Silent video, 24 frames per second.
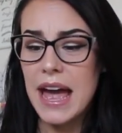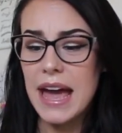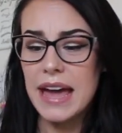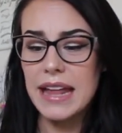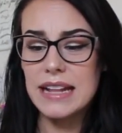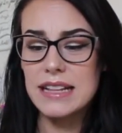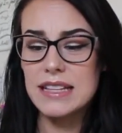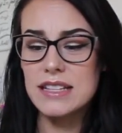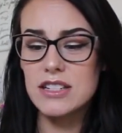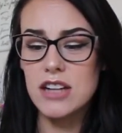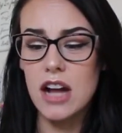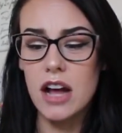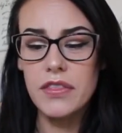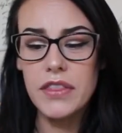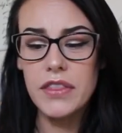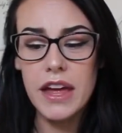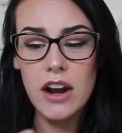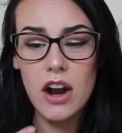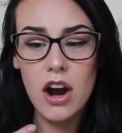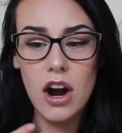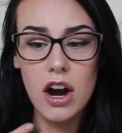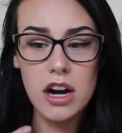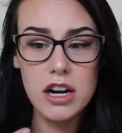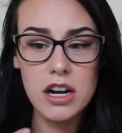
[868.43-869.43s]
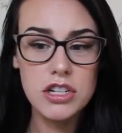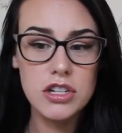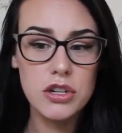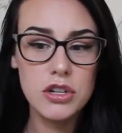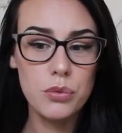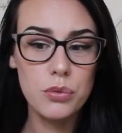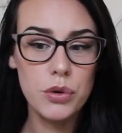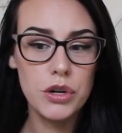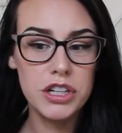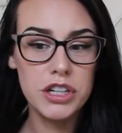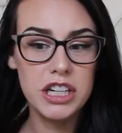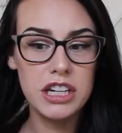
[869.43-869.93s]
And it's not that hard to
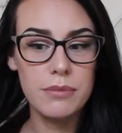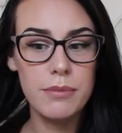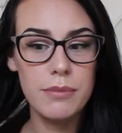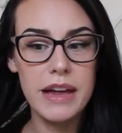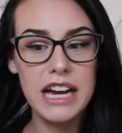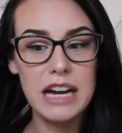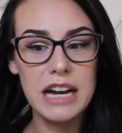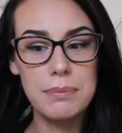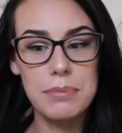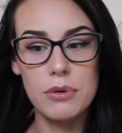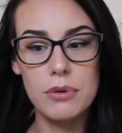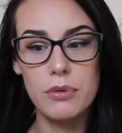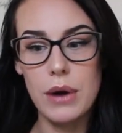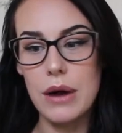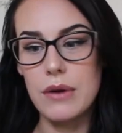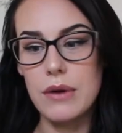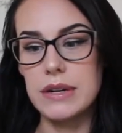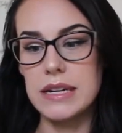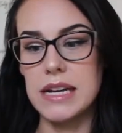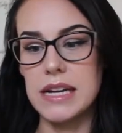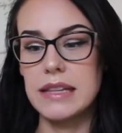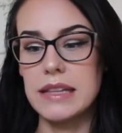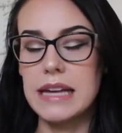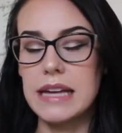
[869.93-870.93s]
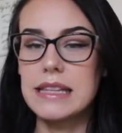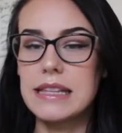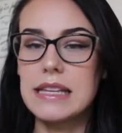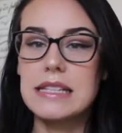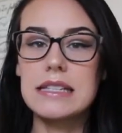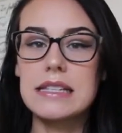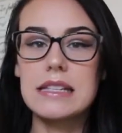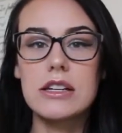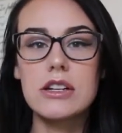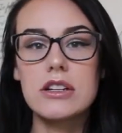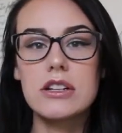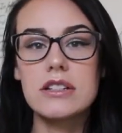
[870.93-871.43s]
work your makeup around it. Like,
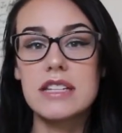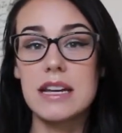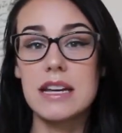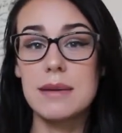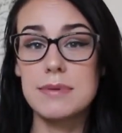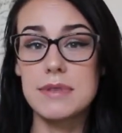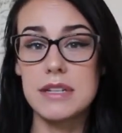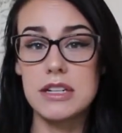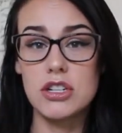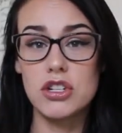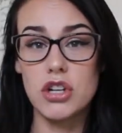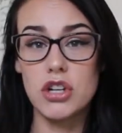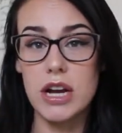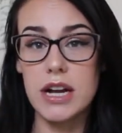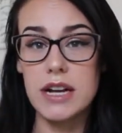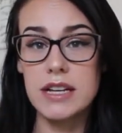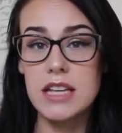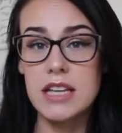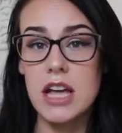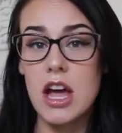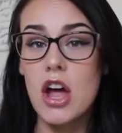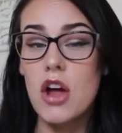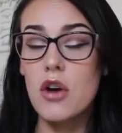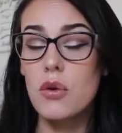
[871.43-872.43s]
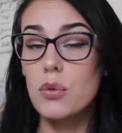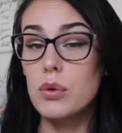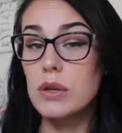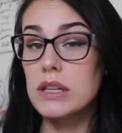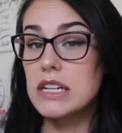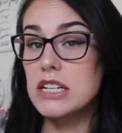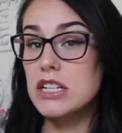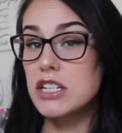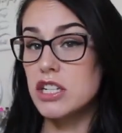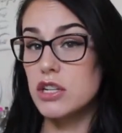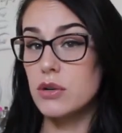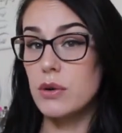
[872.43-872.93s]
these little tips and tricks
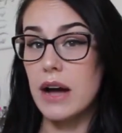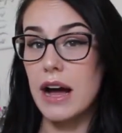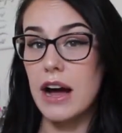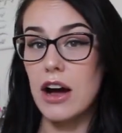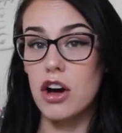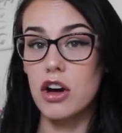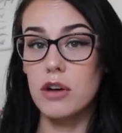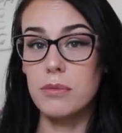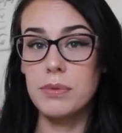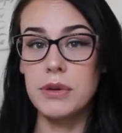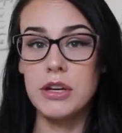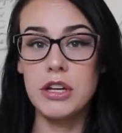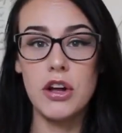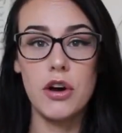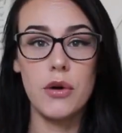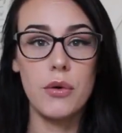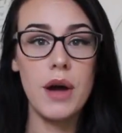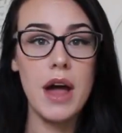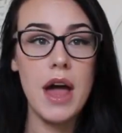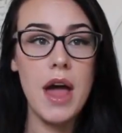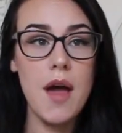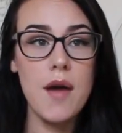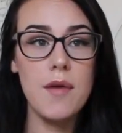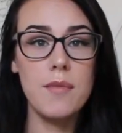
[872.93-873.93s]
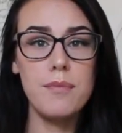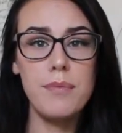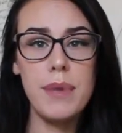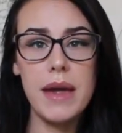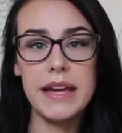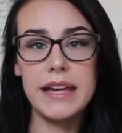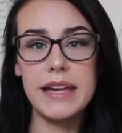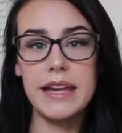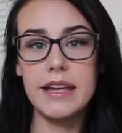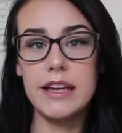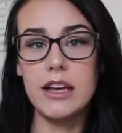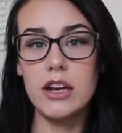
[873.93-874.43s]
really do help, you know,
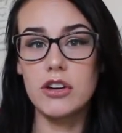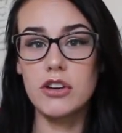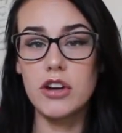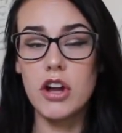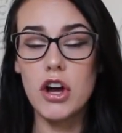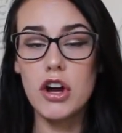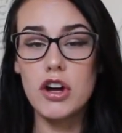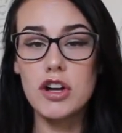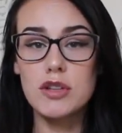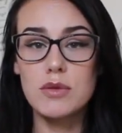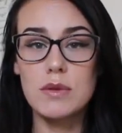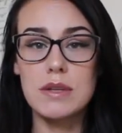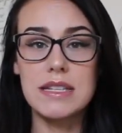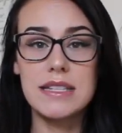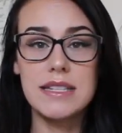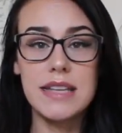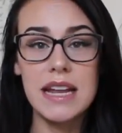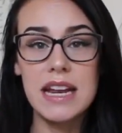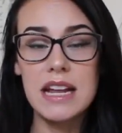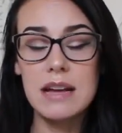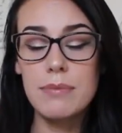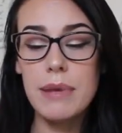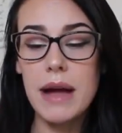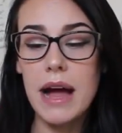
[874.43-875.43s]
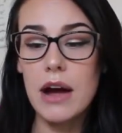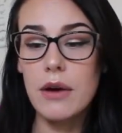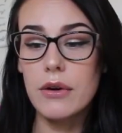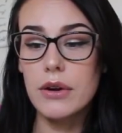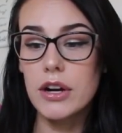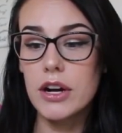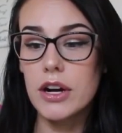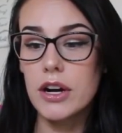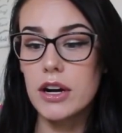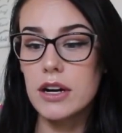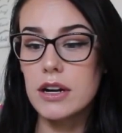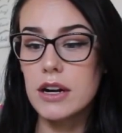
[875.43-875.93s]
baking your nose with setting
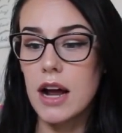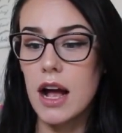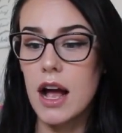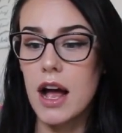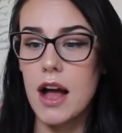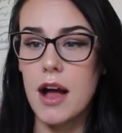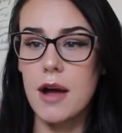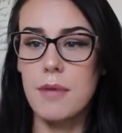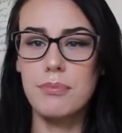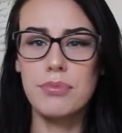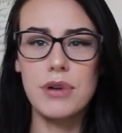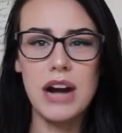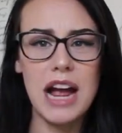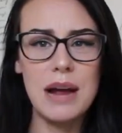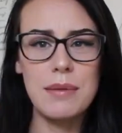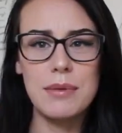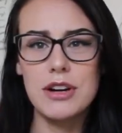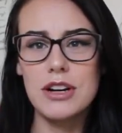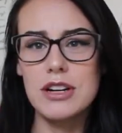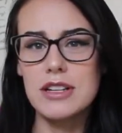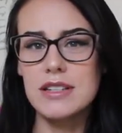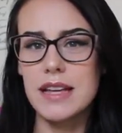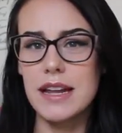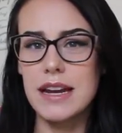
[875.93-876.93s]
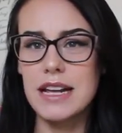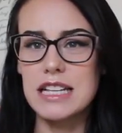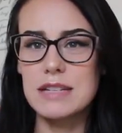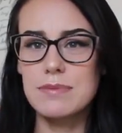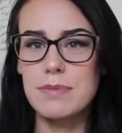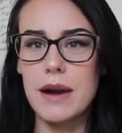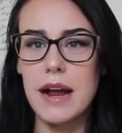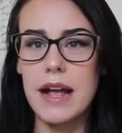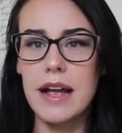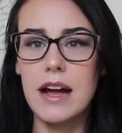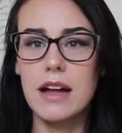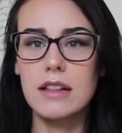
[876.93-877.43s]
powder, primer, setting
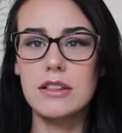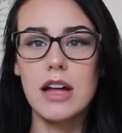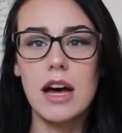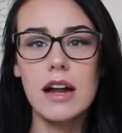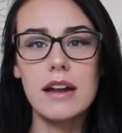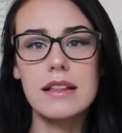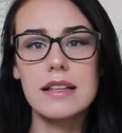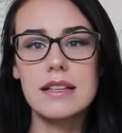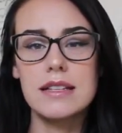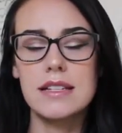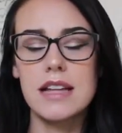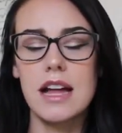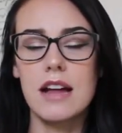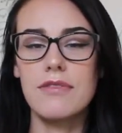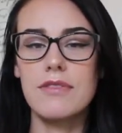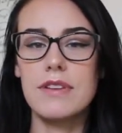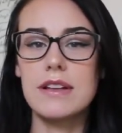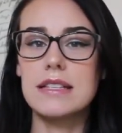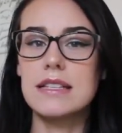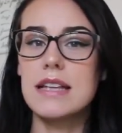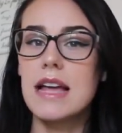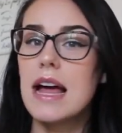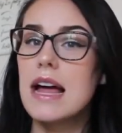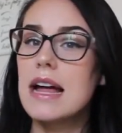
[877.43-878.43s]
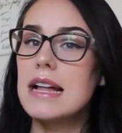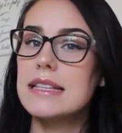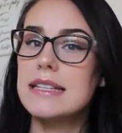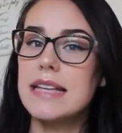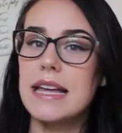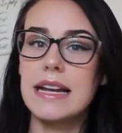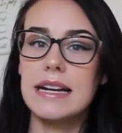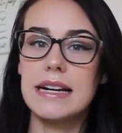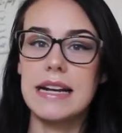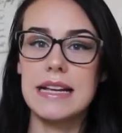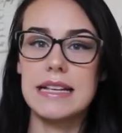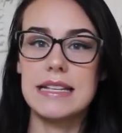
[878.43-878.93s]
spray. A lot of this stuff is
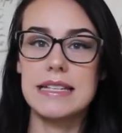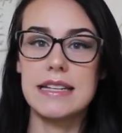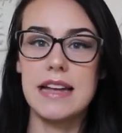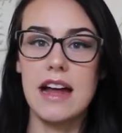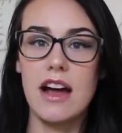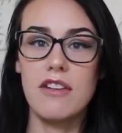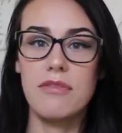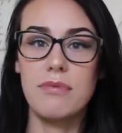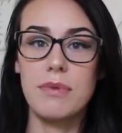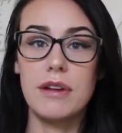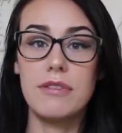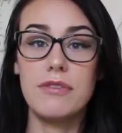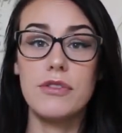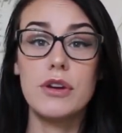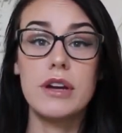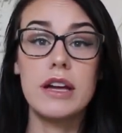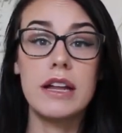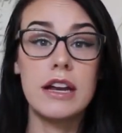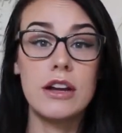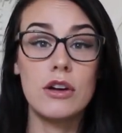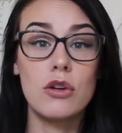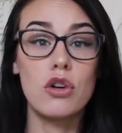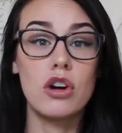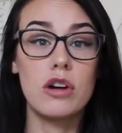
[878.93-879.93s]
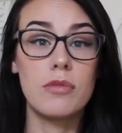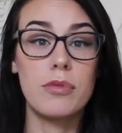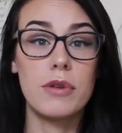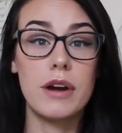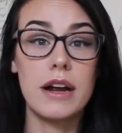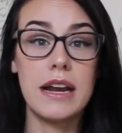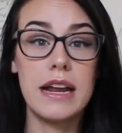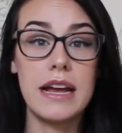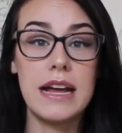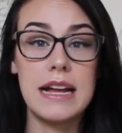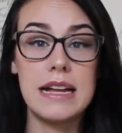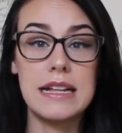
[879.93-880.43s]
day-to-day stuff, but if you can
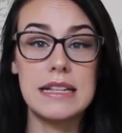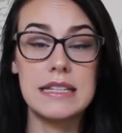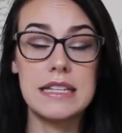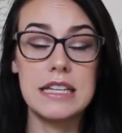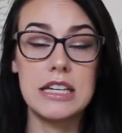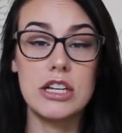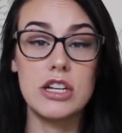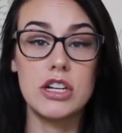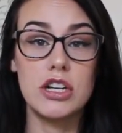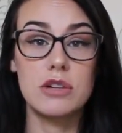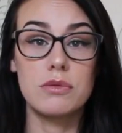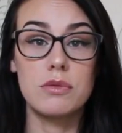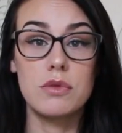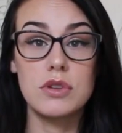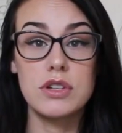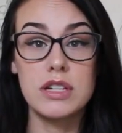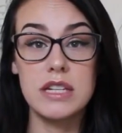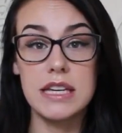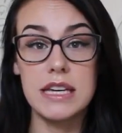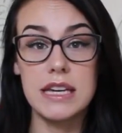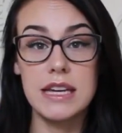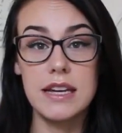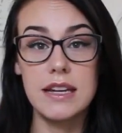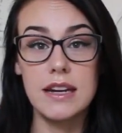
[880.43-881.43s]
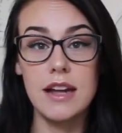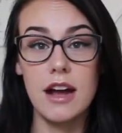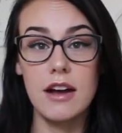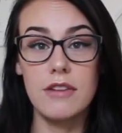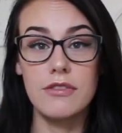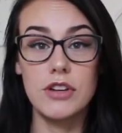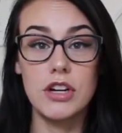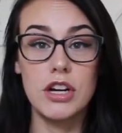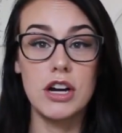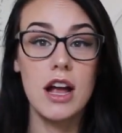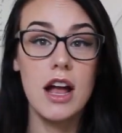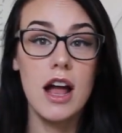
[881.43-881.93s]
incorporate it into your routine
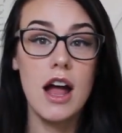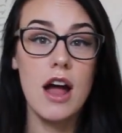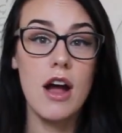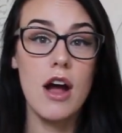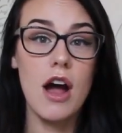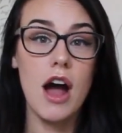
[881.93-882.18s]
of your,